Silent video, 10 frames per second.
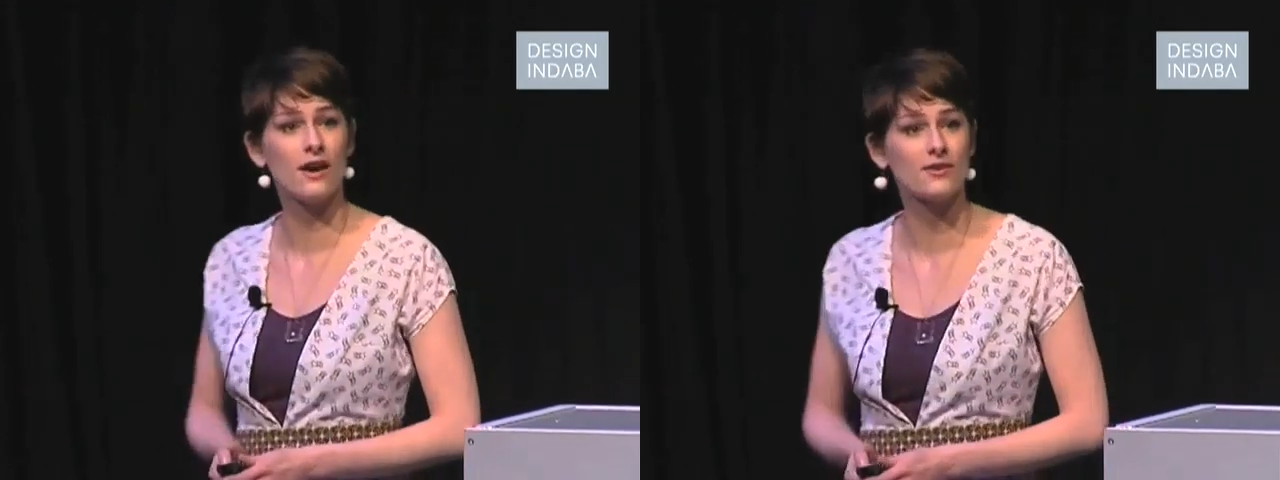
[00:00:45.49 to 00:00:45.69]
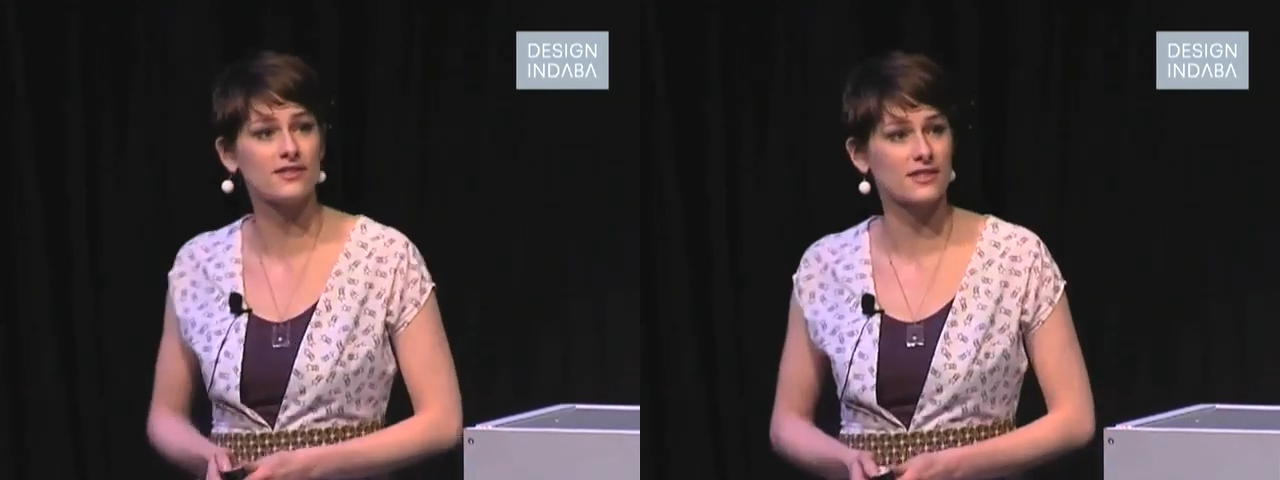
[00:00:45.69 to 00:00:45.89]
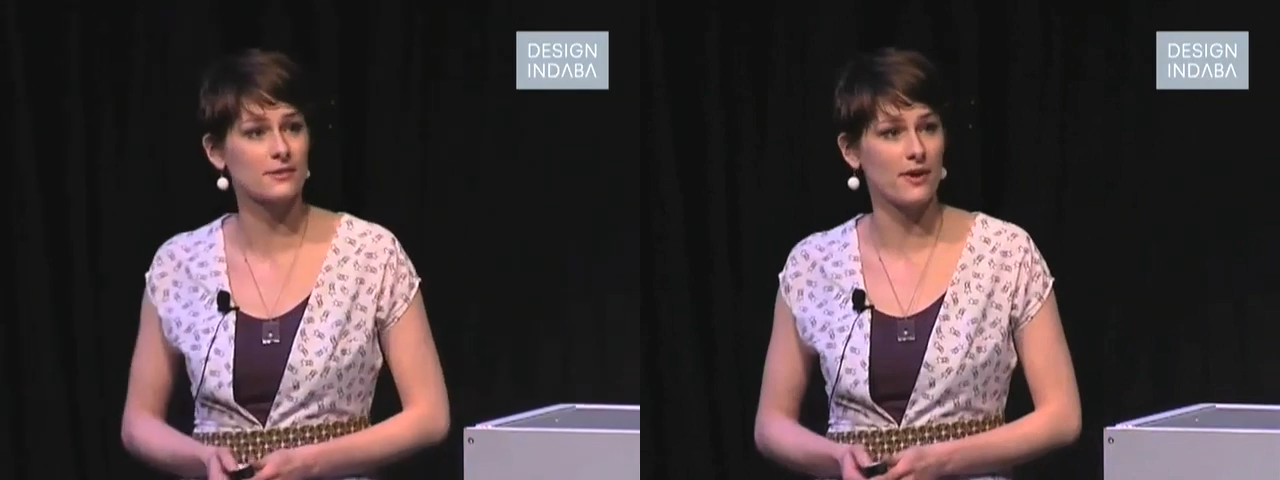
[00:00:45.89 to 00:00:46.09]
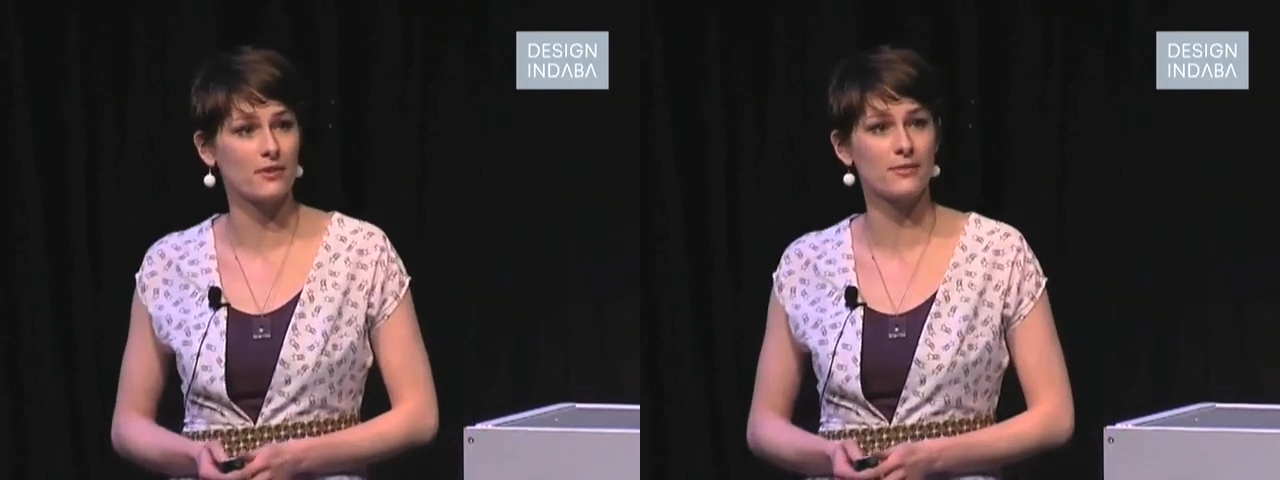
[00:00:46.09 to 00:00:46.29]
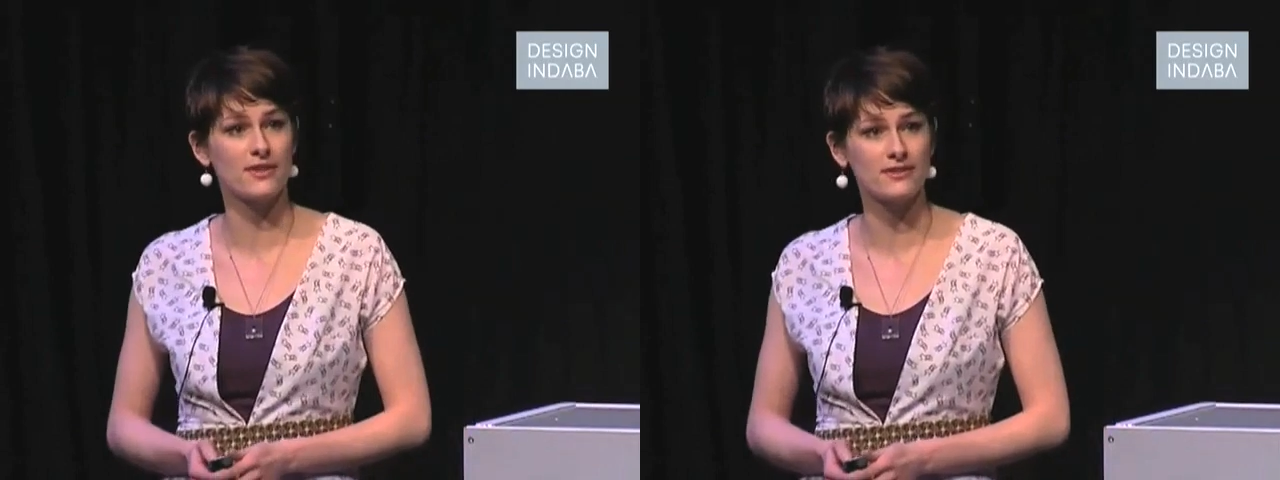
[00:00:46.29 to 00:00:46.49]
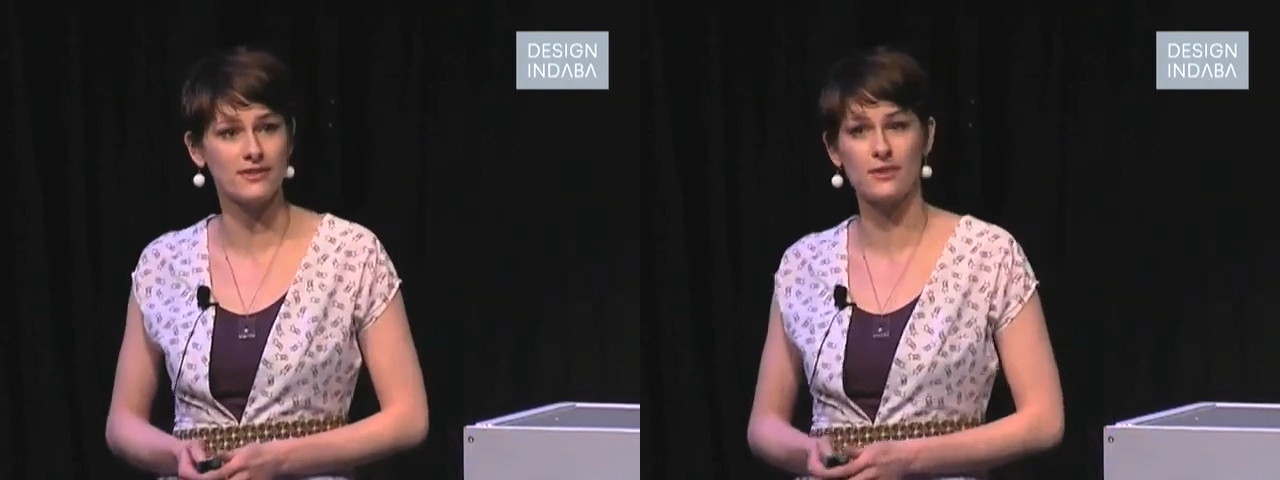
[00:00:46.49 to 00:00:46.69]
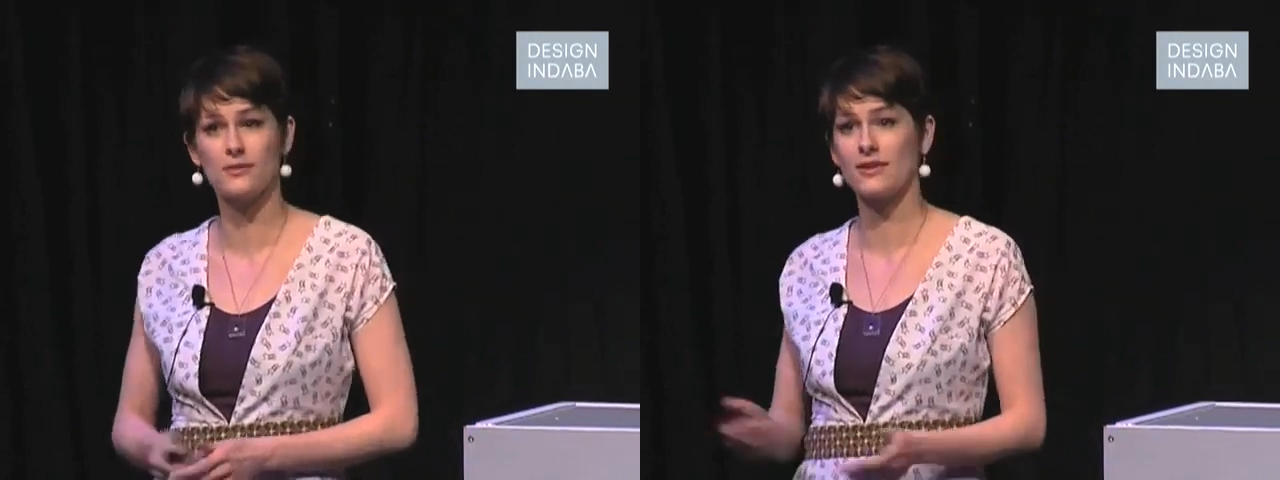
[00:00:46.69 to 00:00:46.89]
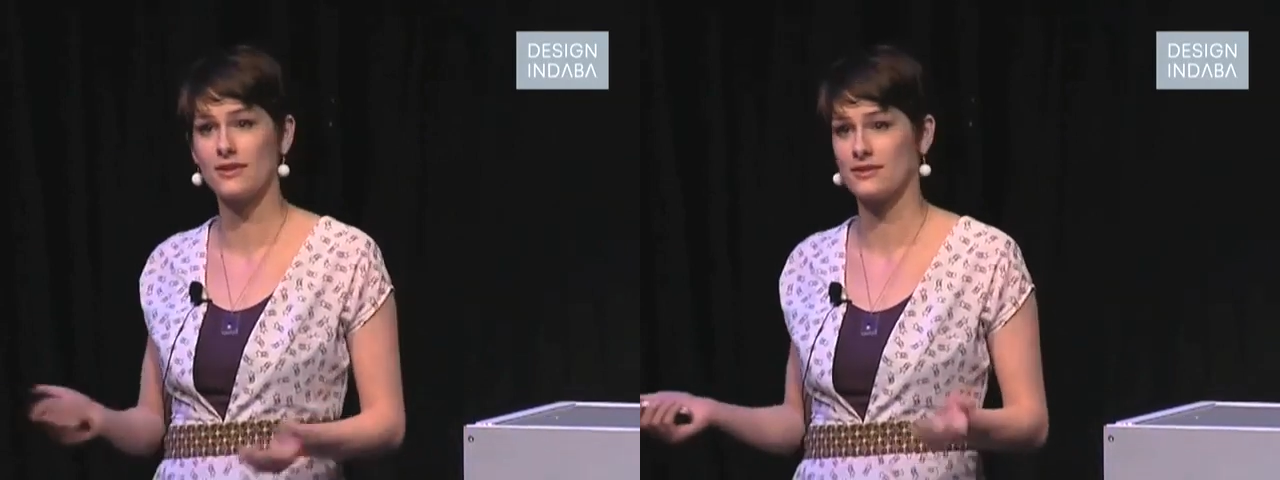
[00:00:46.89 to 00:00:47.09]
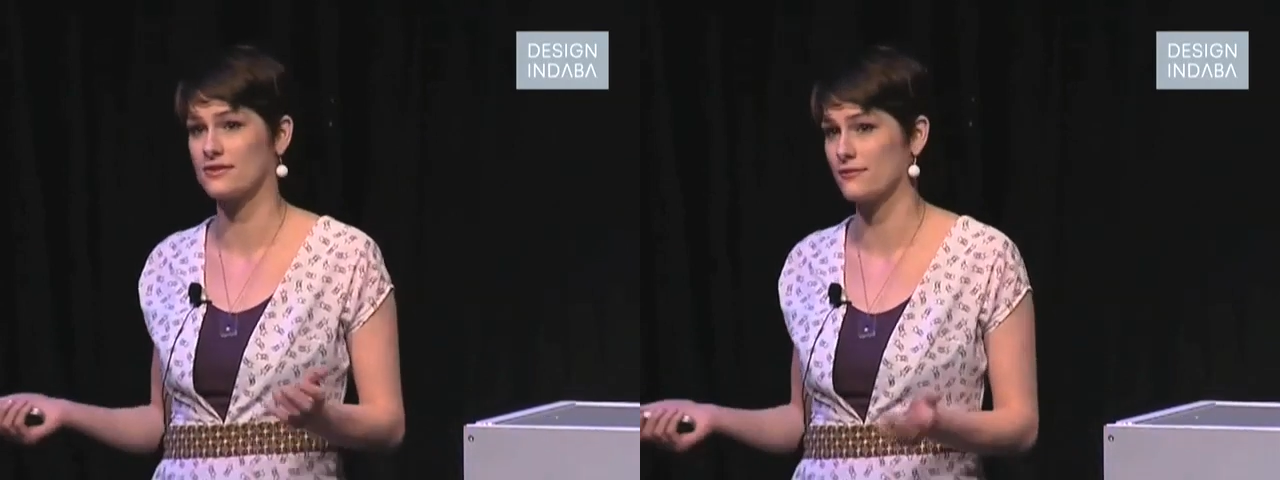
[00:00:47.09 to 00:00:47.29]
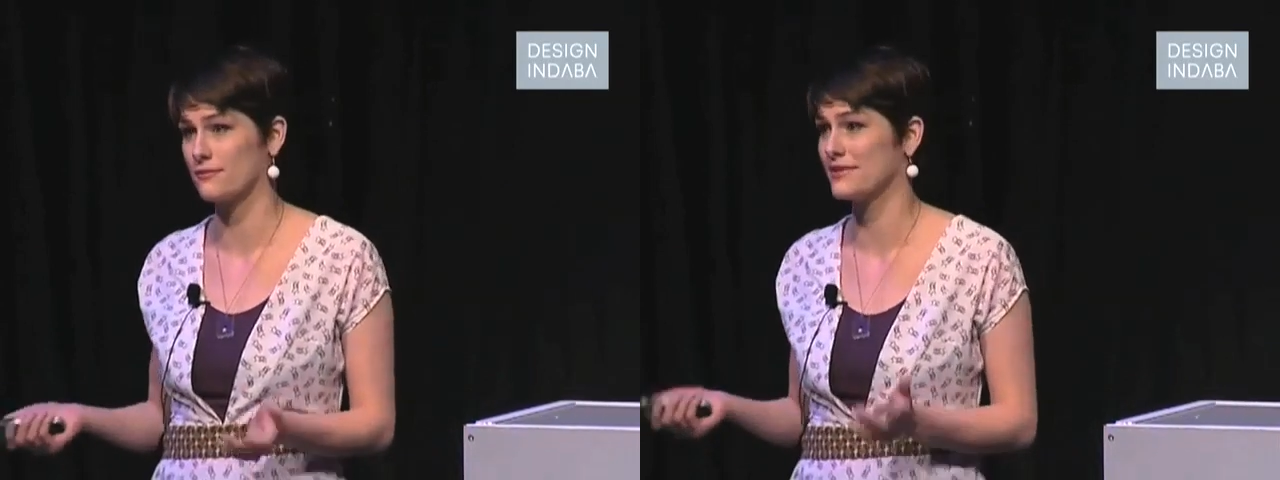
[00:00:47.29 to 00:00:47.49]
I was experimenting with
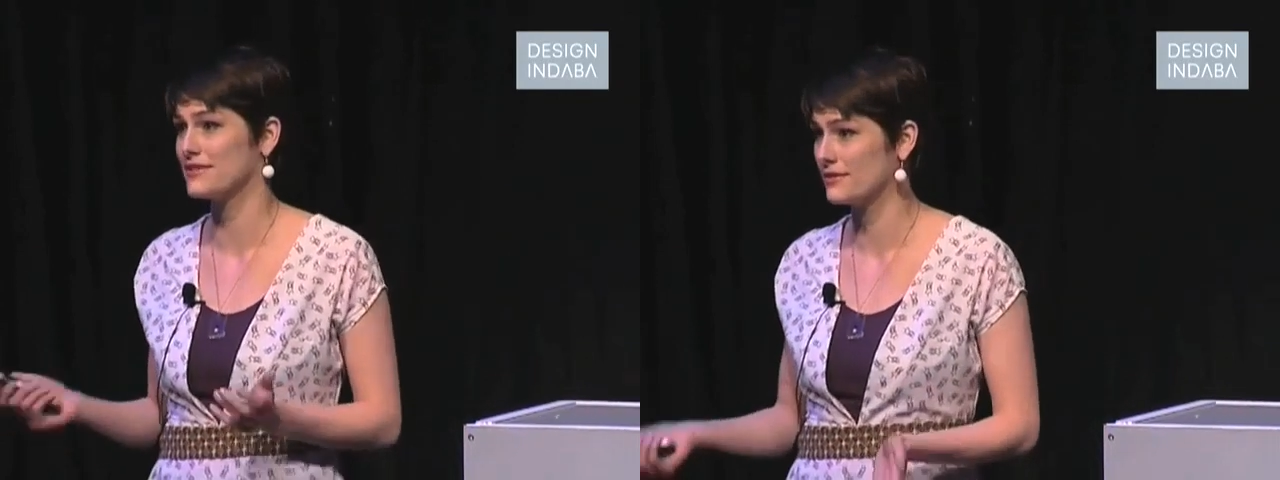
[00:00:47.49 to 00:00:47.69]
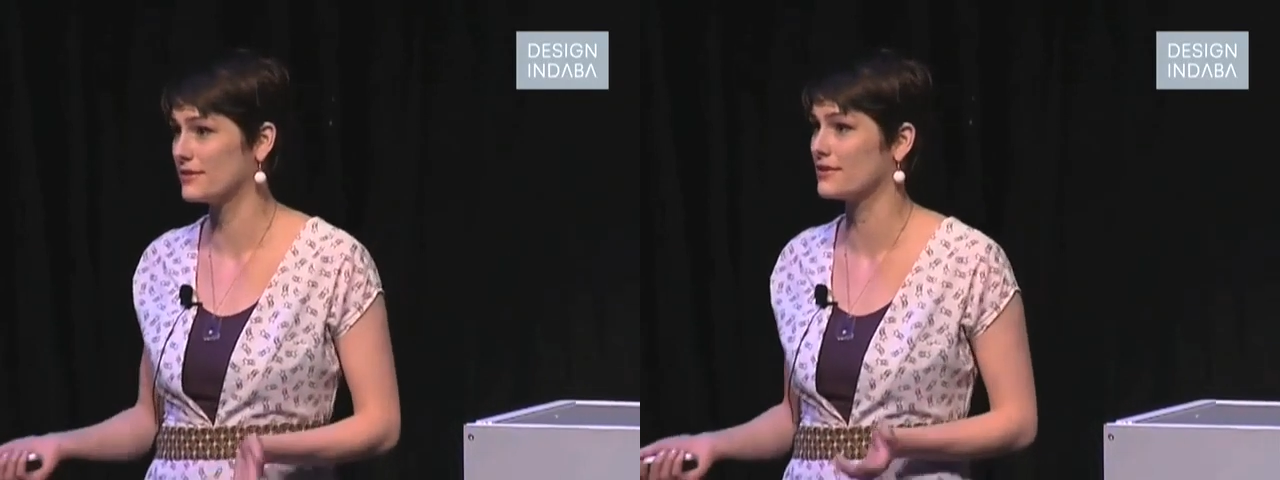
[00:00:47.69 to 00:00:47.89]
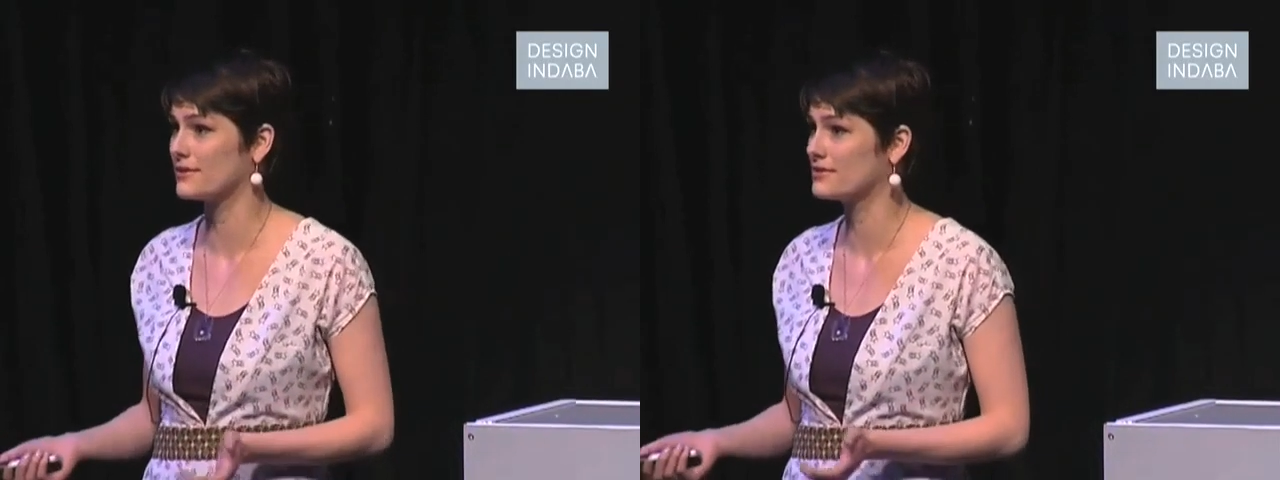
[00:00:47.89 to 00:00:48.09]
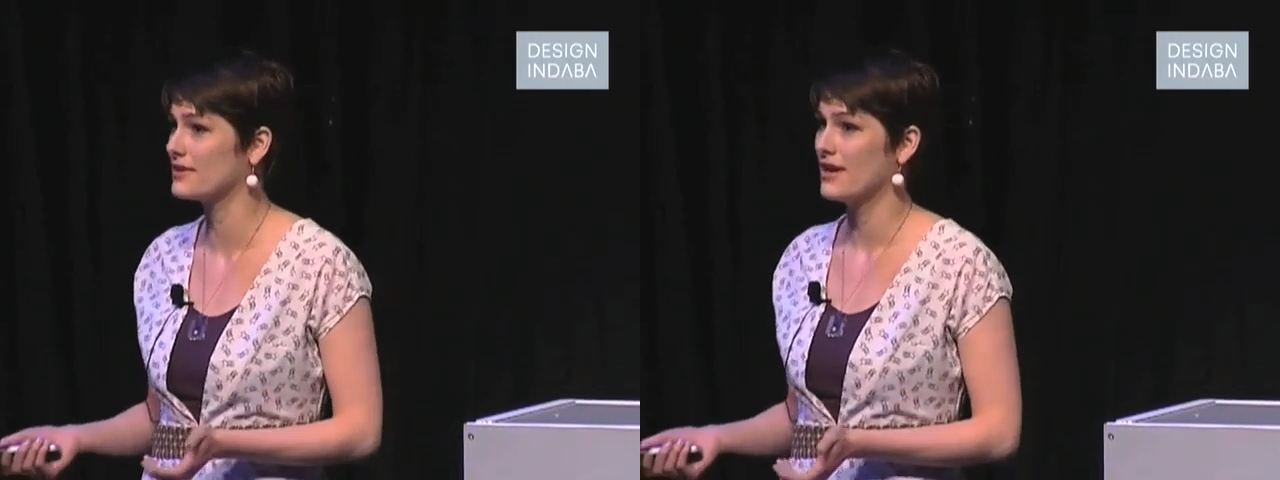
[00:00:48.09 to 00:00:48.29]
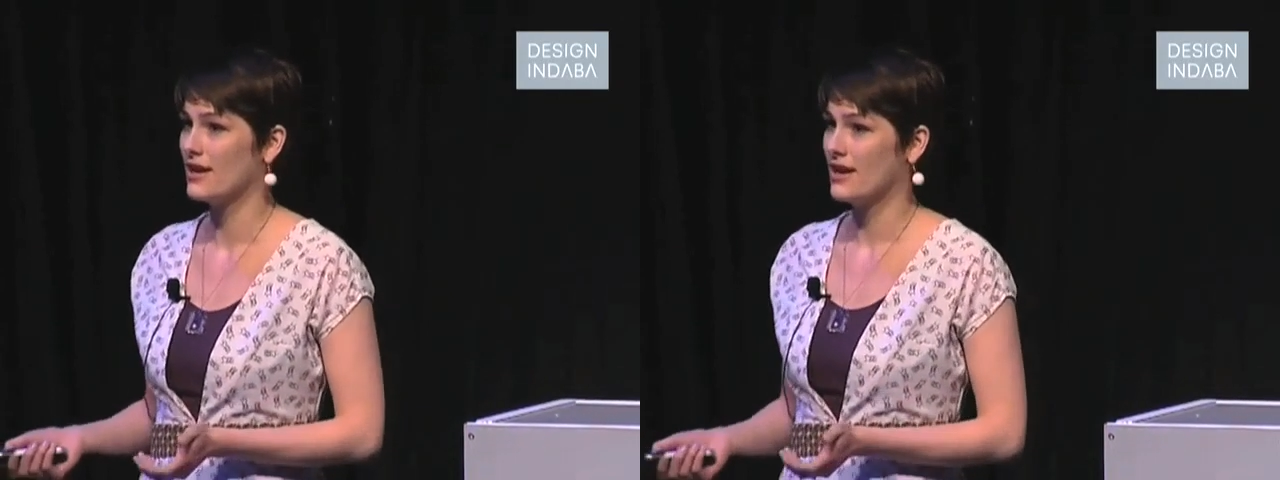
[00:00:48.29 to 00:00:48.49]
lots of materials